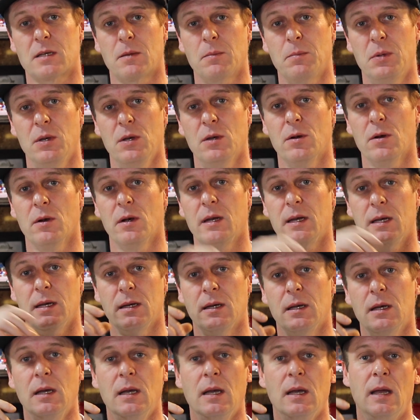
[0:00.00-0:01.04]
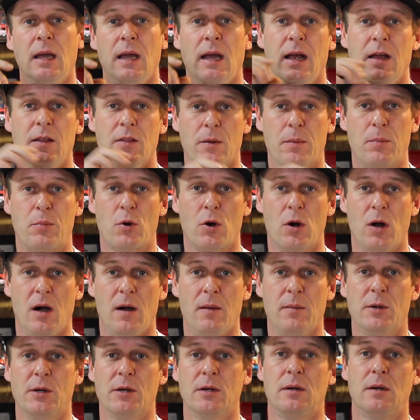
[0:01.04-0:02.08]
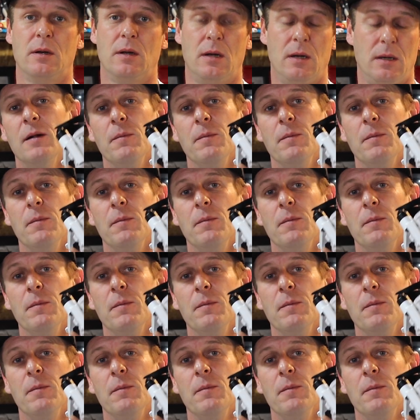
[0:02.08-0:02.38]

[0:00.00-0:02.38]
computer in it and the barometer.